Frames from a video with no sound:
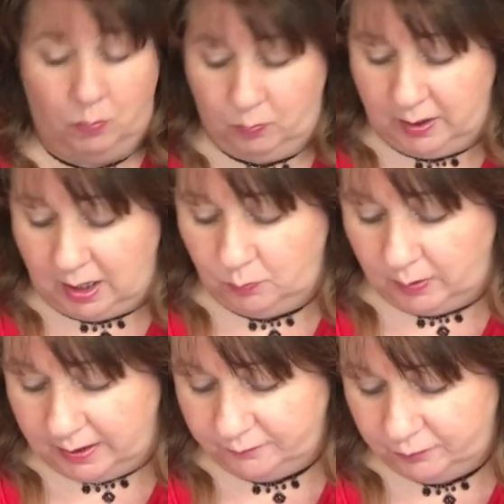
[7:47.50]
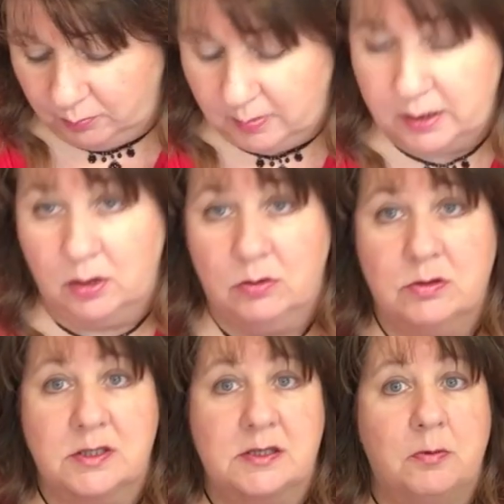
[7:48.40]
when I went for my
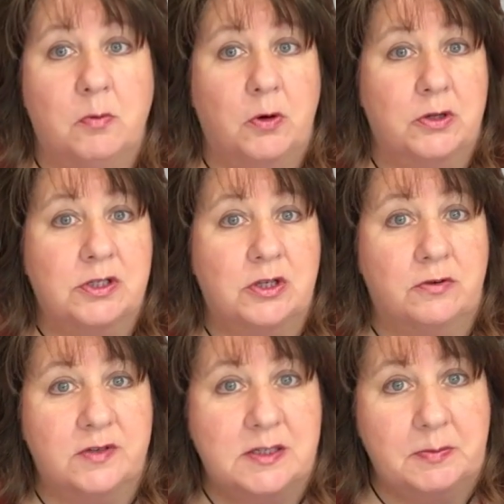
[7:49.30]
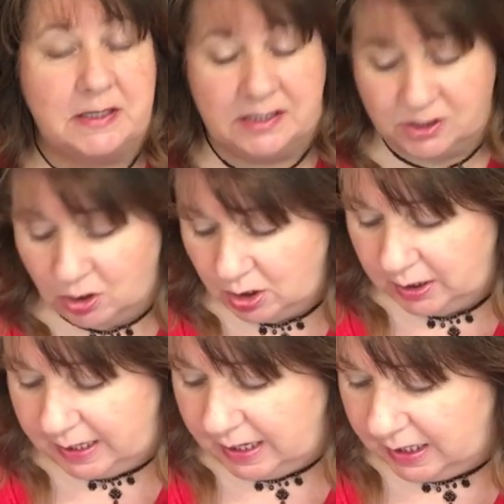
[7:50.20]
uncle's memorial service, bless his
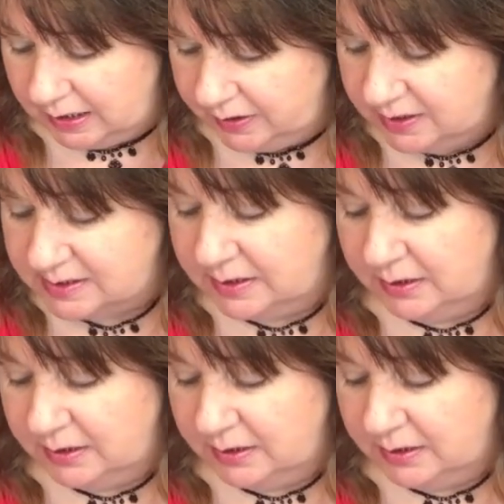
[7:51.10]
heart. And this,